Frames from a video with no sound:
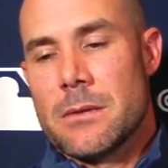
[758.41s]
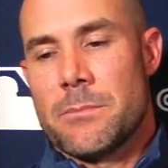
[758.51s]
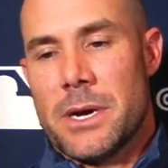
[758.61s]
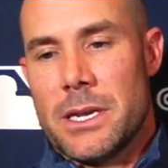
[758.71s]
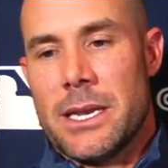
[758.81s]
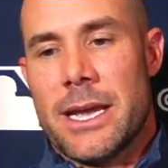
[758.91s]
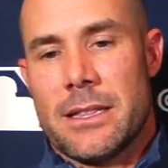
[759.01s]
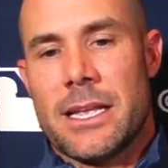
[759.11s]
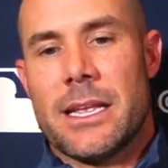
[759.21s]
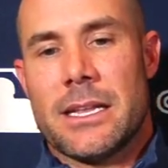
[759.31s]

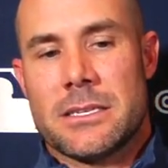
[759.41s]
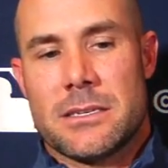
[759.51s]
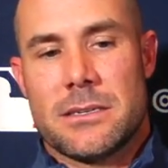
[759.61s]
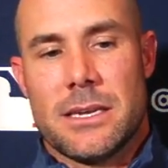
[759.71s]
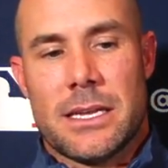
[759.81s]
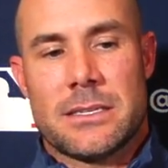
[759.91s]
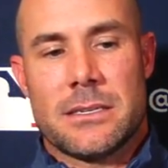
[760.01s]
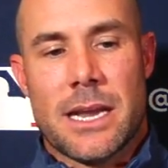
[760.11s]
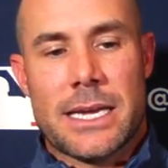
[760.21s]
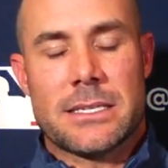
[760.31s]
It's
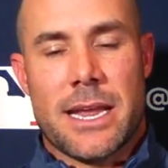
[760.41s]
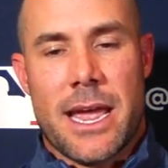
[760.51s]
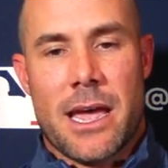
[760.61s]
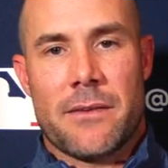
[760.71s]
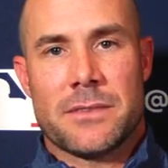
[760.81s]
nice to have